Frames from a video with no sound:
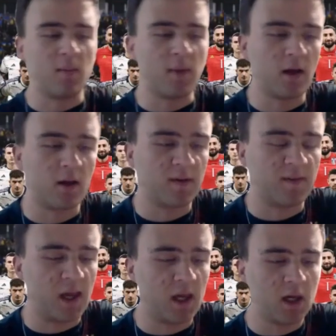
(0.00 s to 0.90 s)
because I
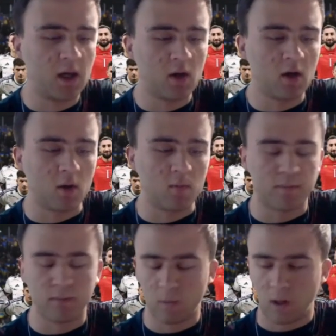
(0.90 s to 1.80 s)
think,
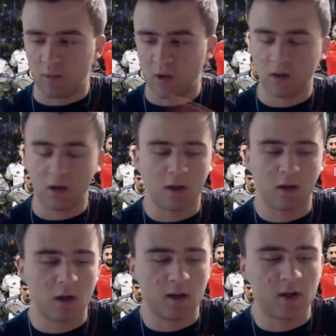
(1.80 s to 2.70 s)
I'm not going
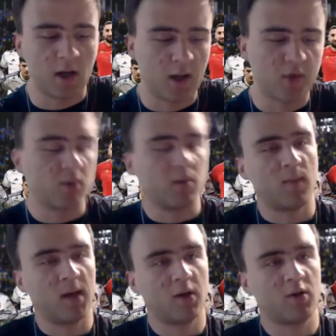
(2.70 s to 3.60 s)
into history, but
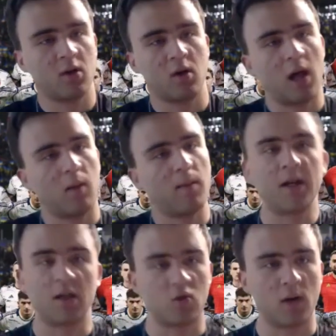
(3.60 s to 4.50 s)
because,
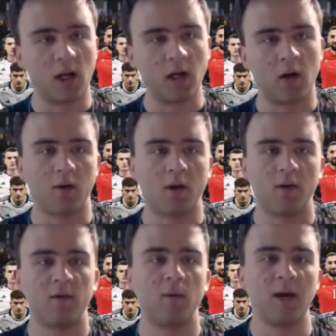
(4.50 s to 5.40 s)
Albania is really close
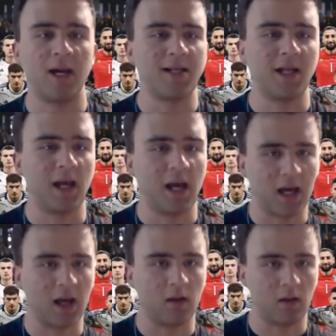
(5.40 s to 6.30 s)
from Italy
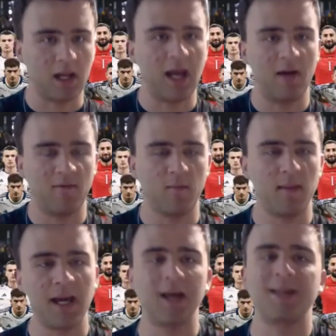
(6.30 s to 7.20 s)
and they have a
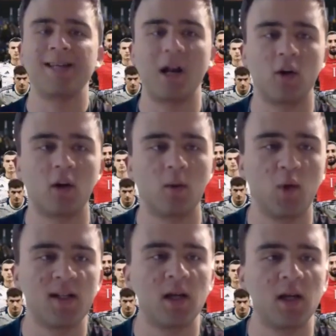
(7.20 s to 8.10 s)
big Italian
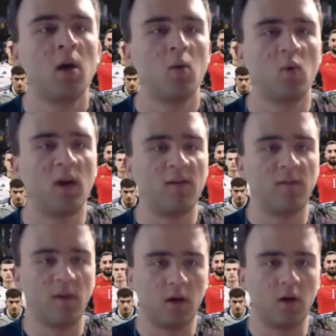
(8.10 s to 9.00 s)
community.
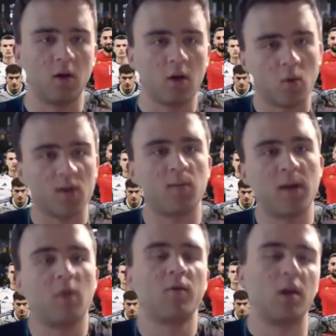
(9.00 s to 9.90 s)
Whenever, you want to play,
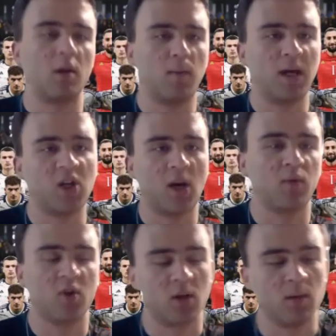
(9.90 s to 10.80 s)
obviously, in a big
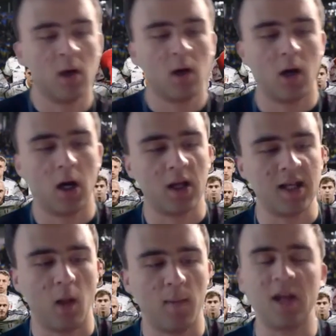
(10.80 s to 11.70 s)
championship, the
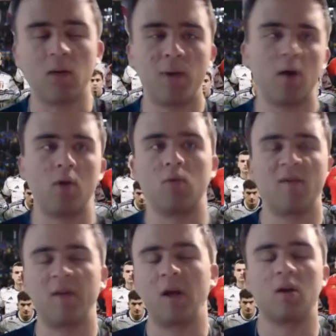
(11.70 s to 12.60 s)
Albanian players will
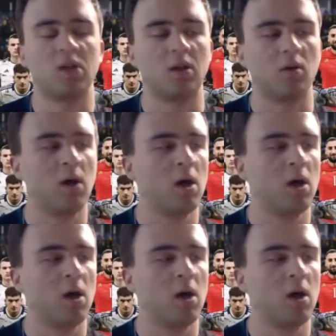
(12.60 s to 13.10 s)
definitely go to,